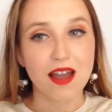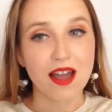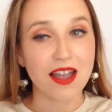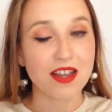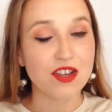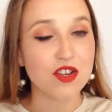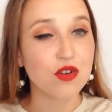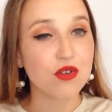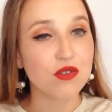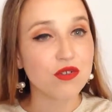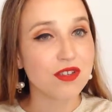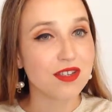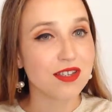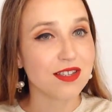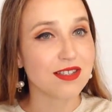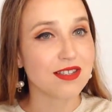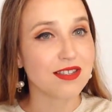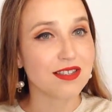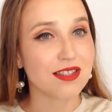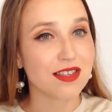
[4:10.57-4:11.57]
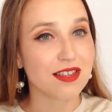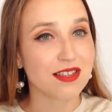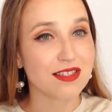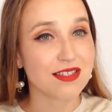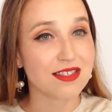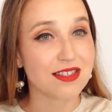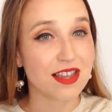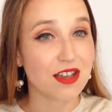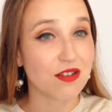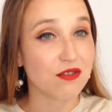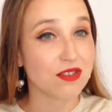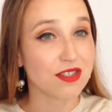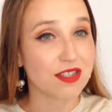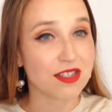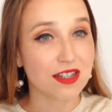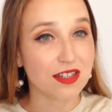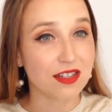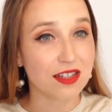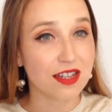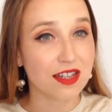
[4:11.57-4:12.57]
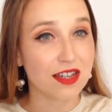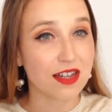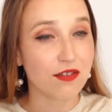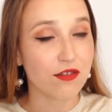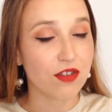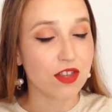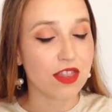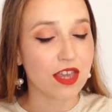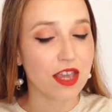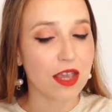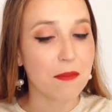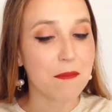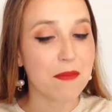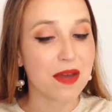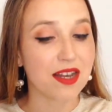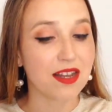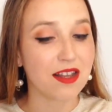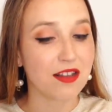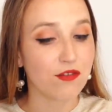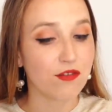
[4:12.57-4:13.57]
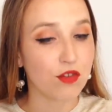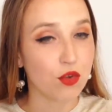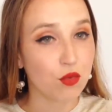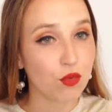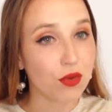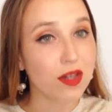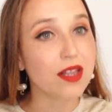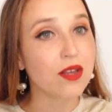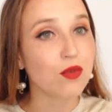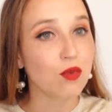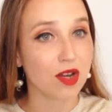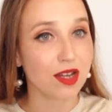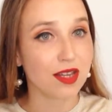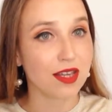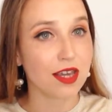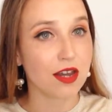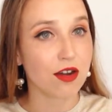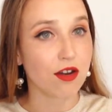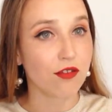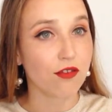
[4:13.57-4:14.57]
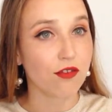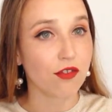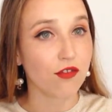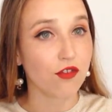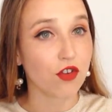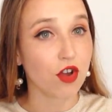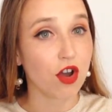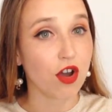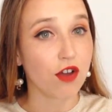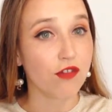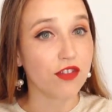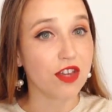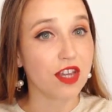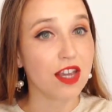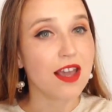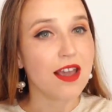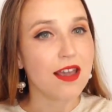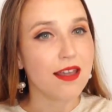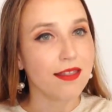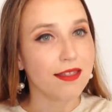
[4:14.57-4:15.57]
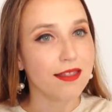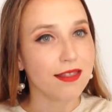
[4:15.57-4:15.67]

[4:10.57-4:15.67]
I know it sounds silly and everything, but if you really want to get off of coffee,